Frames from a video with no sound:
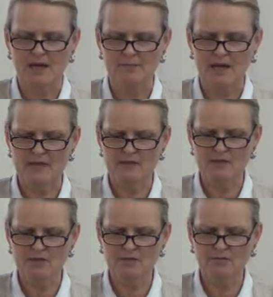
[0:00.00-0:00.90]
and
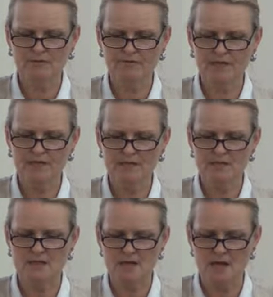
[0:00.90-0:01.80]
then to
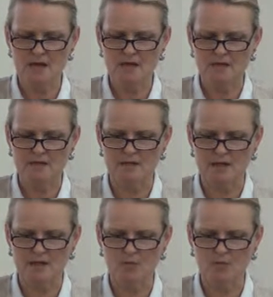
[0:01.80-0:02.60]
reflect on